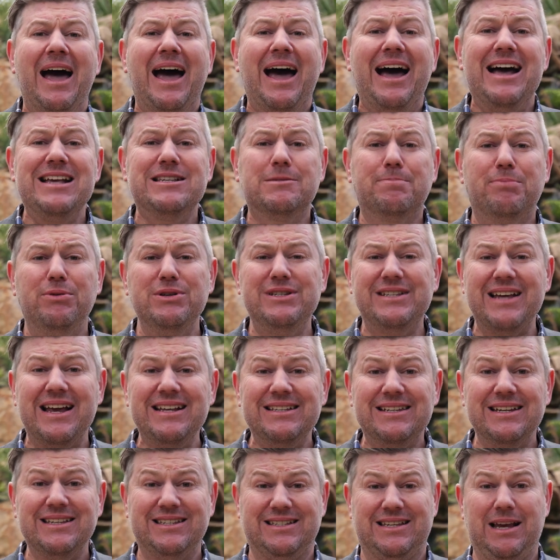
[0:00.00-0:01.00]
has
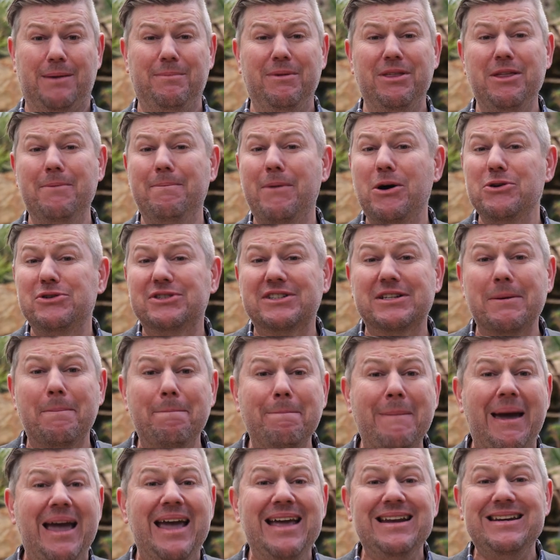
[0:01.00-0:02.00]
presented some of the most
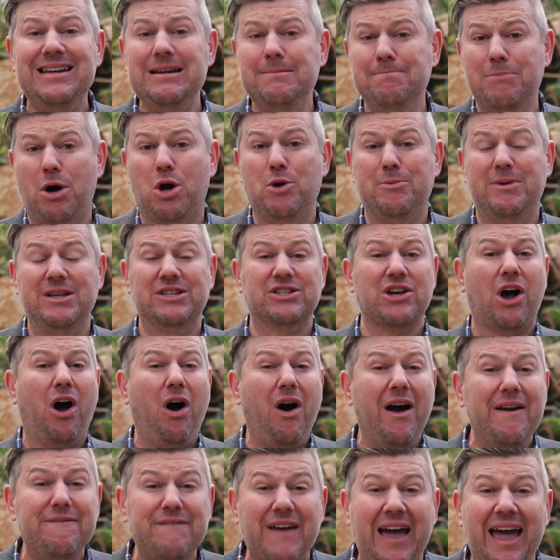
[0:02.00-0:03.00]
demanding moments
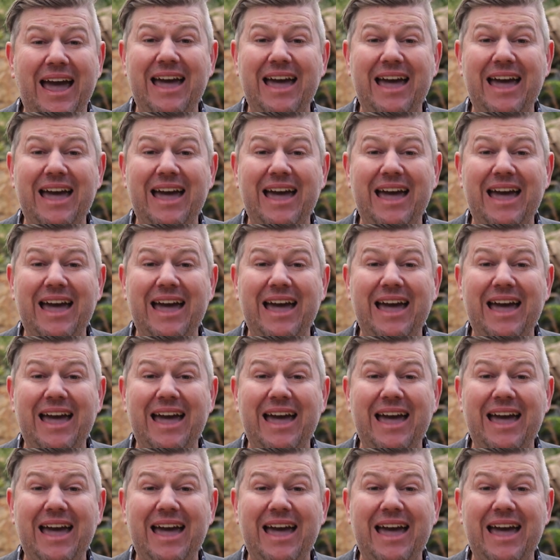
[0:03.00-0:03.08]
I've